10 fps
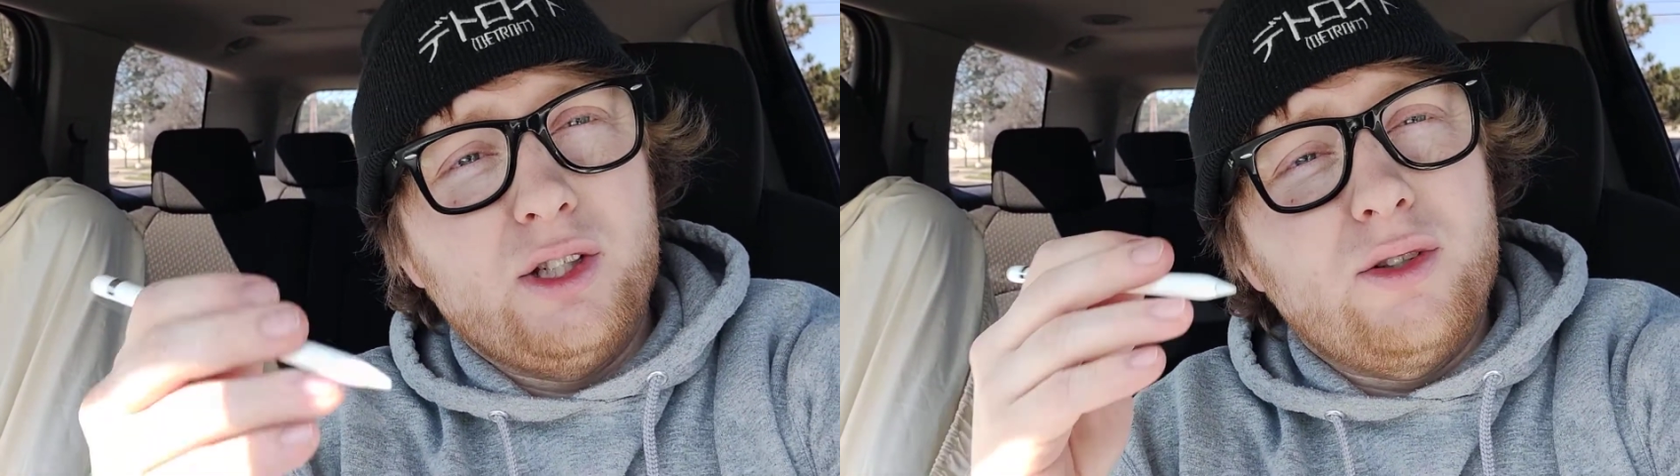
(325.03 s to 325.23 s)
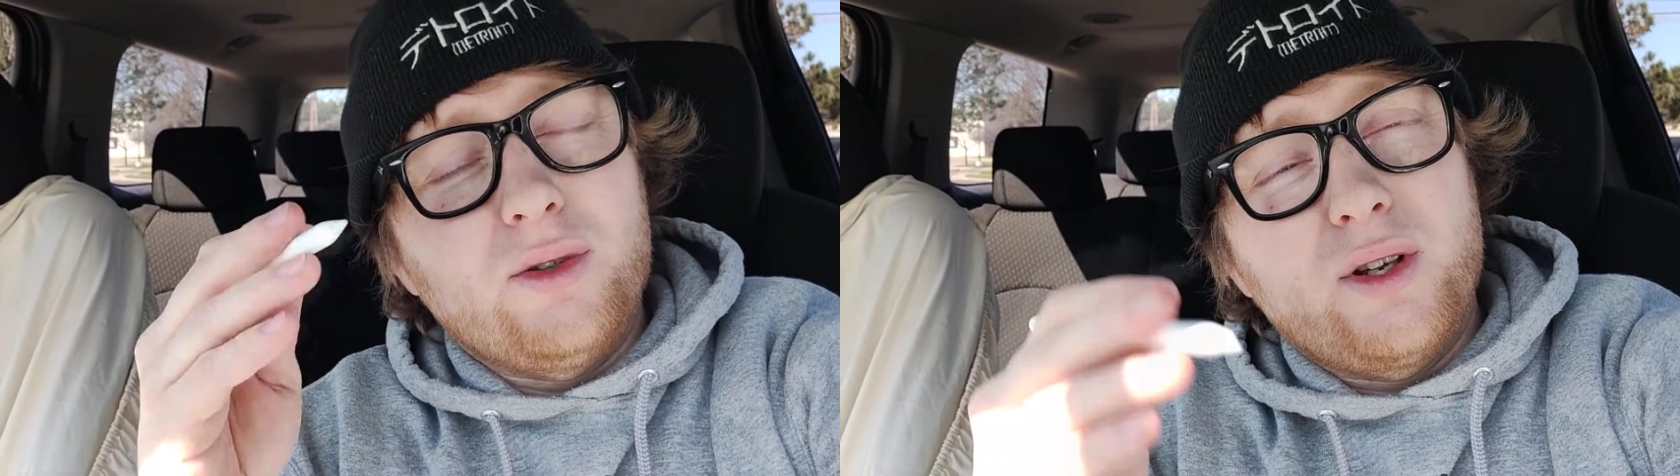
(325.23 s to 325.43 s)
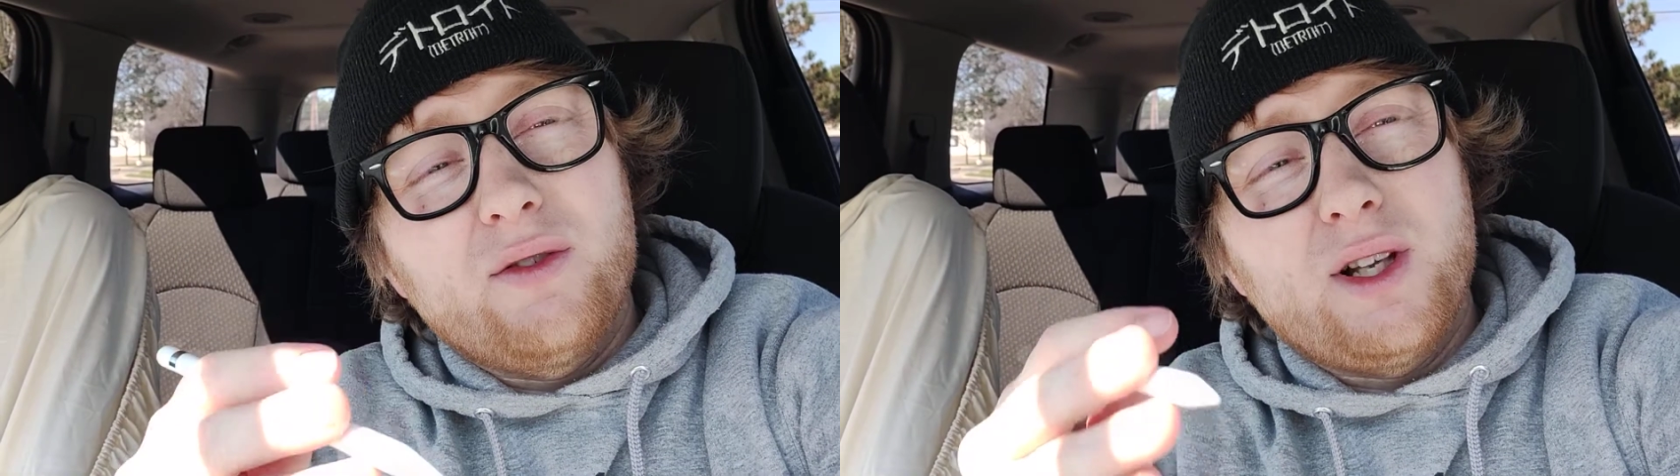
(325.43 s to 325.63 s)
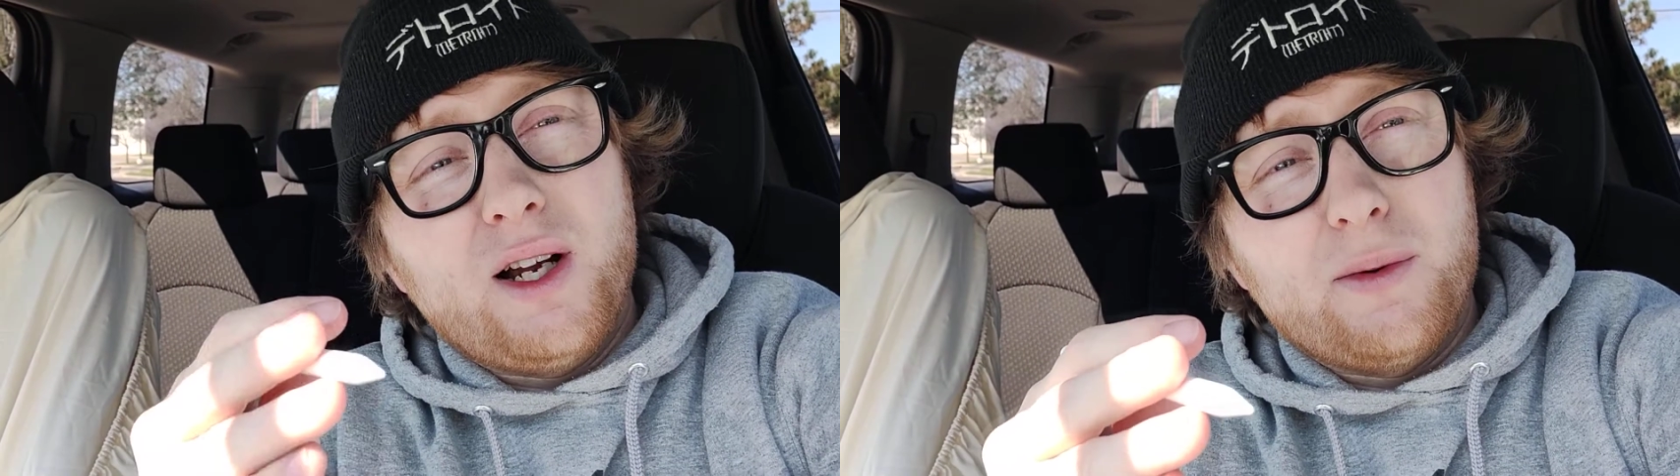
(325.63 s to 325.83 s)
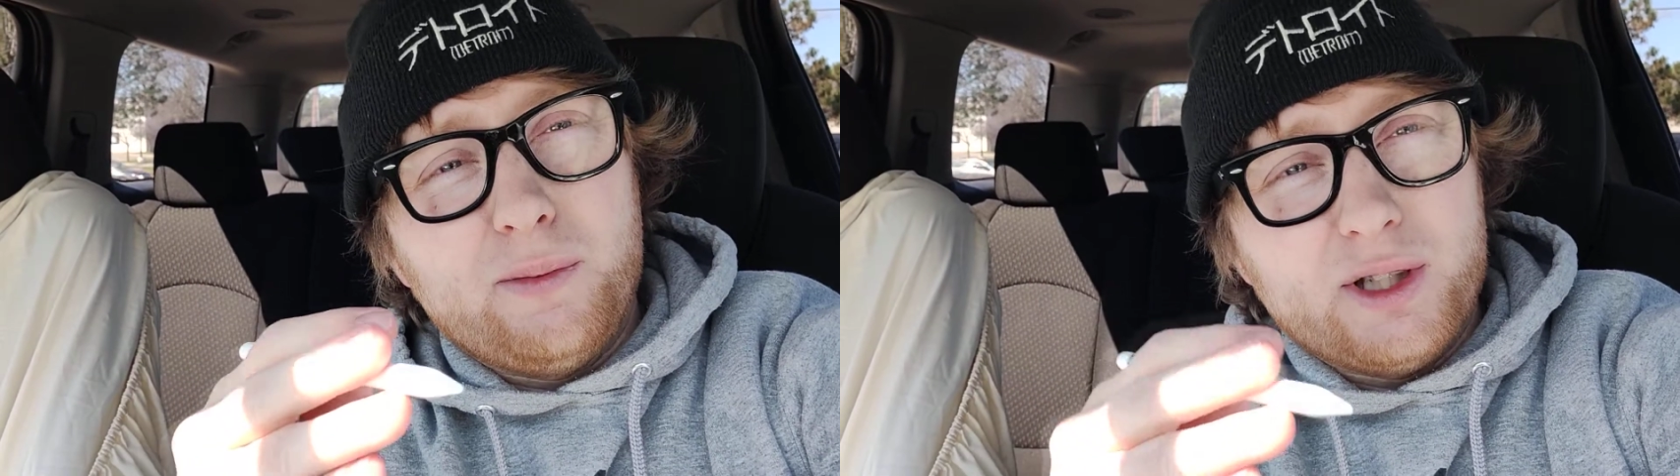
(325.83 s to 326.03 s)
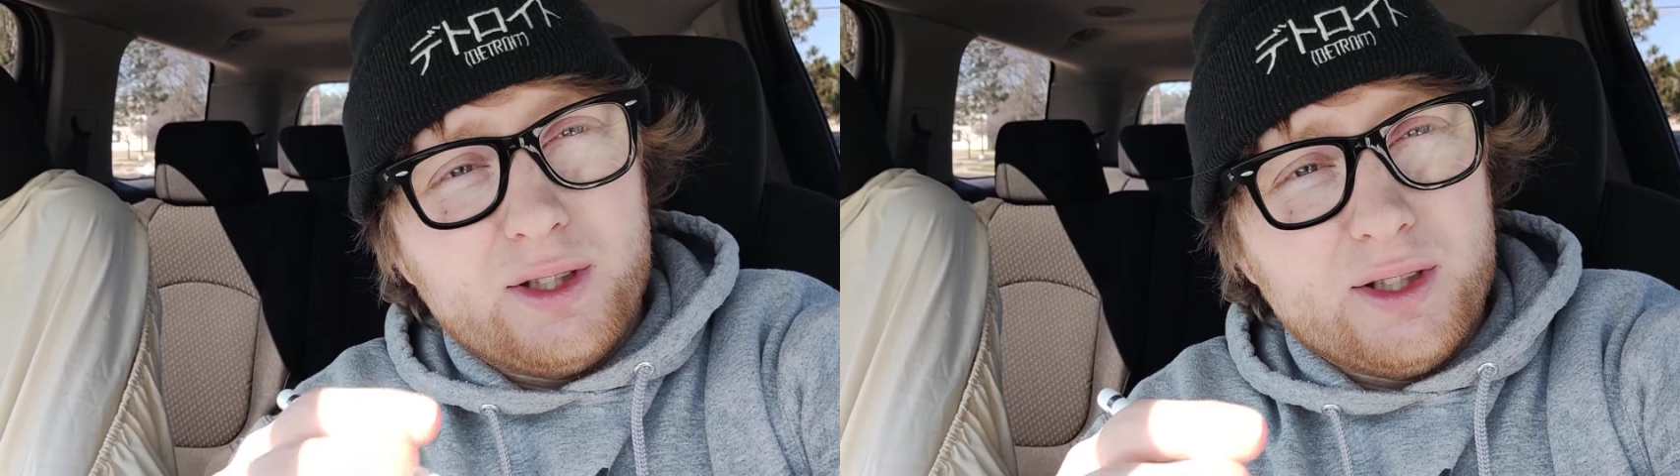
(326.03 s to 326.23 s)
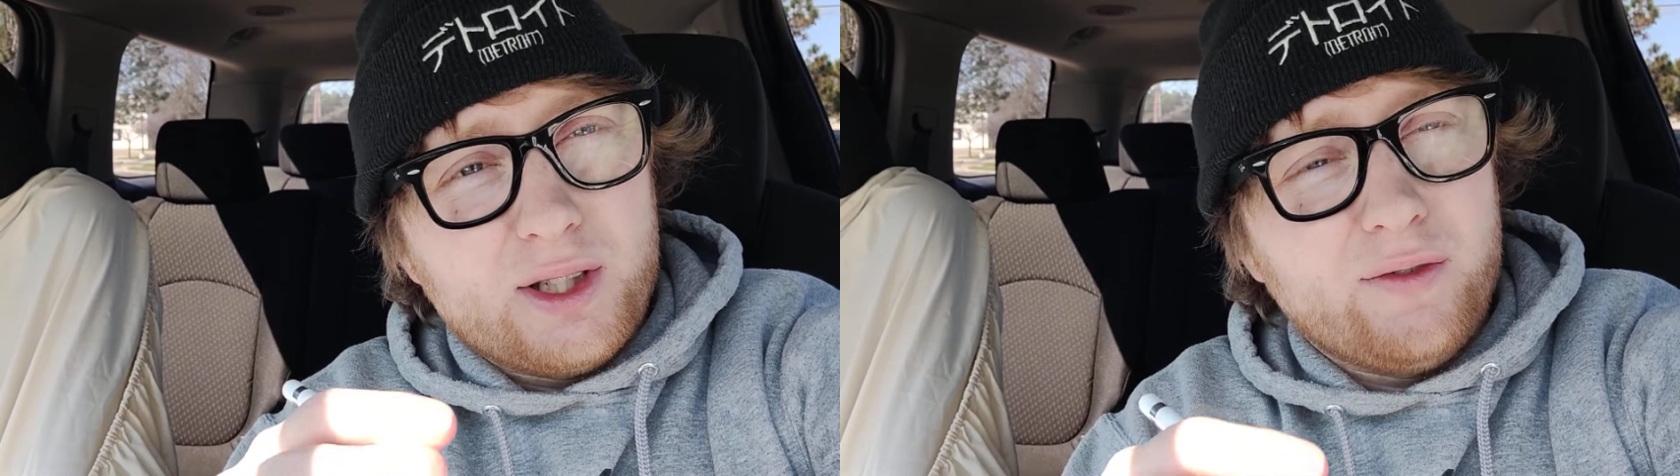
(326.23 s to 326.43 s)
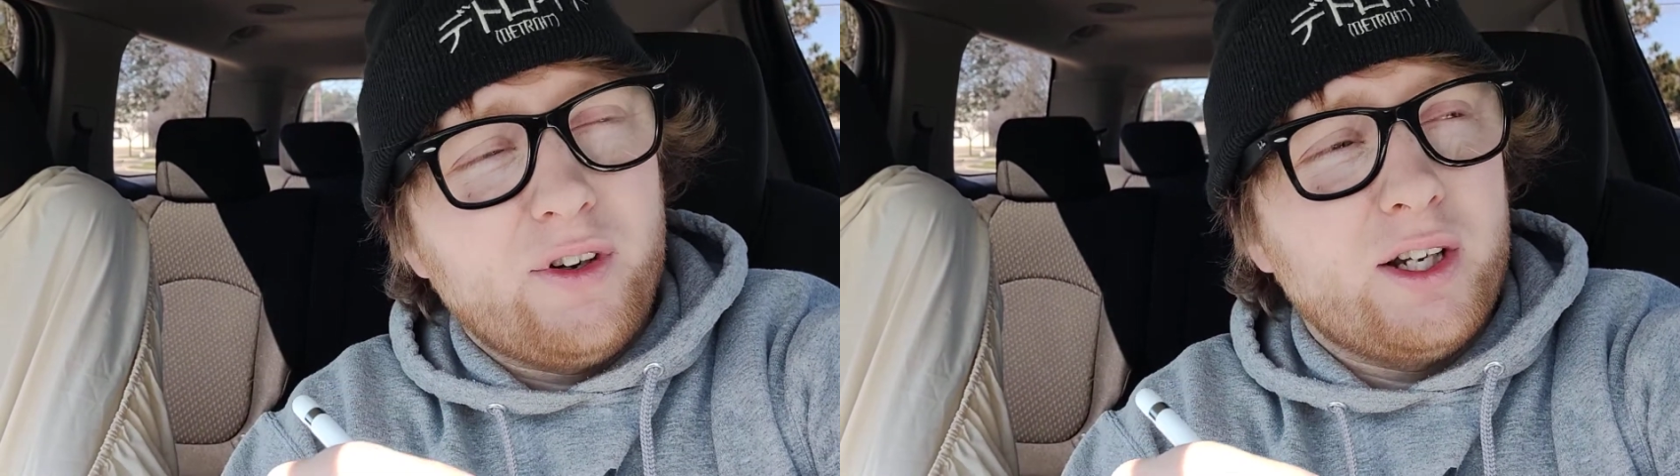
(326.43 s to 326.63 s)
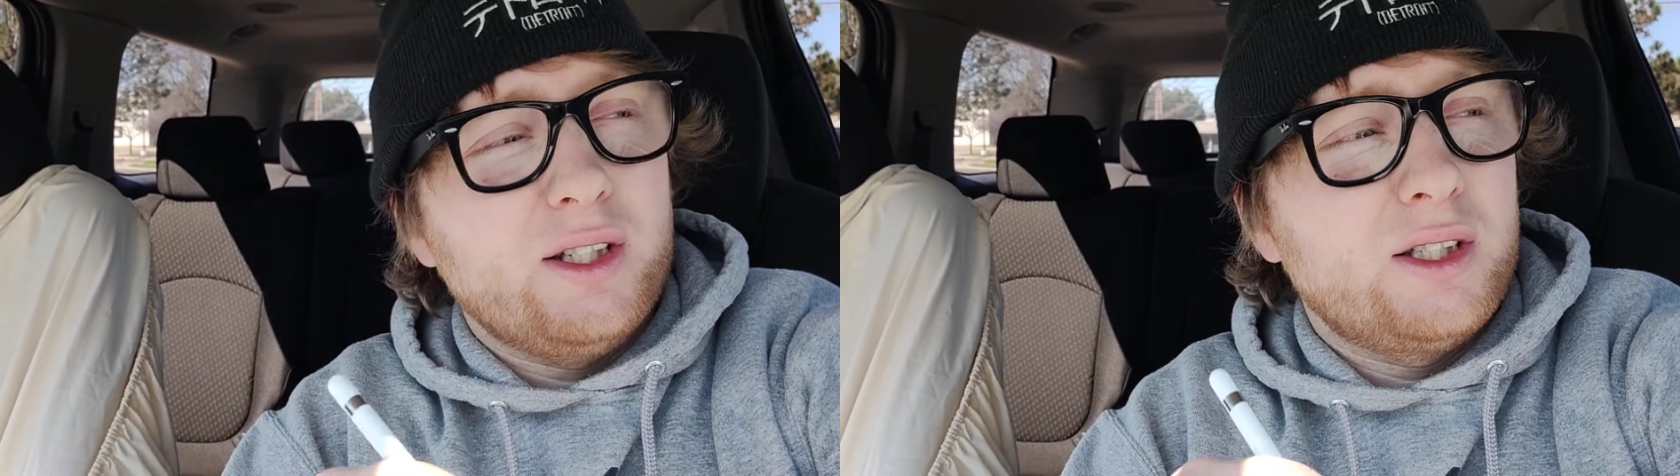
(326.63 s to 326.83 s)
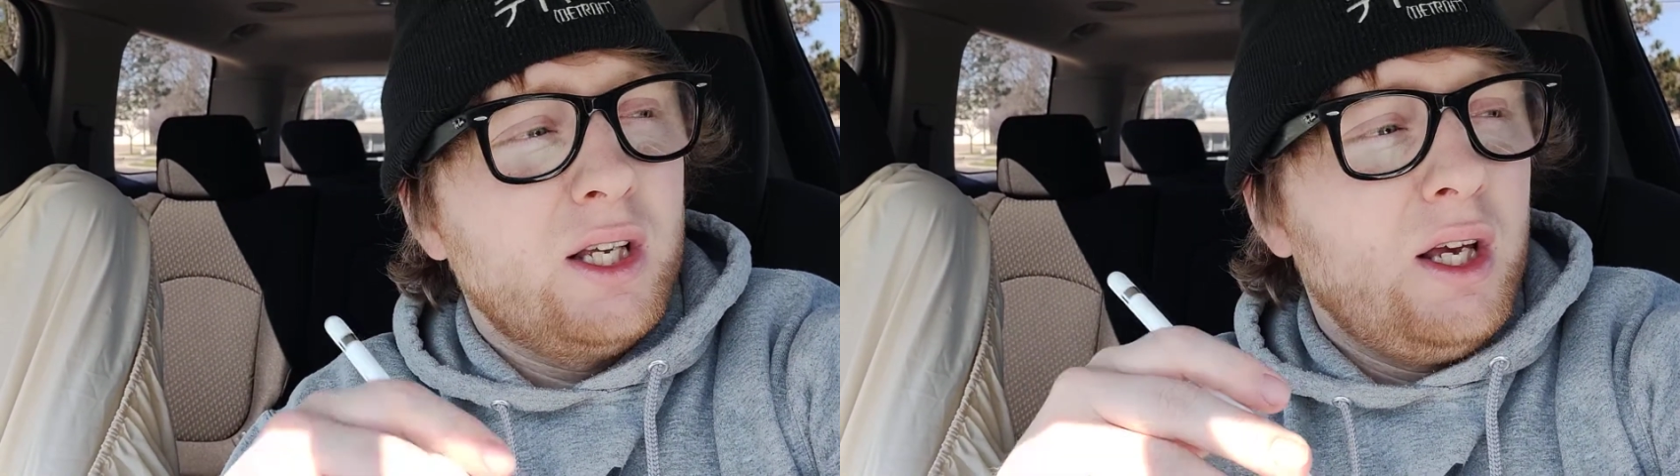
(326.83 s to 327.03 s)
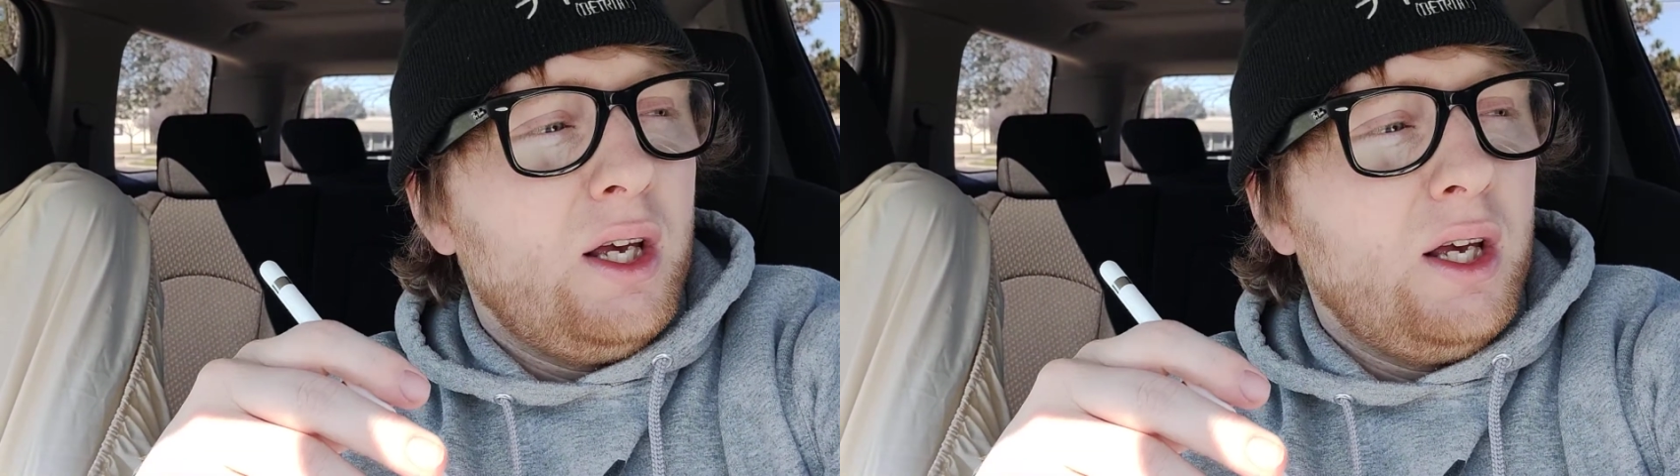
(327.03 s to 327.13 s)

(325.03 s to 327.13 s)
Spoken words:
do give a lot of business advice.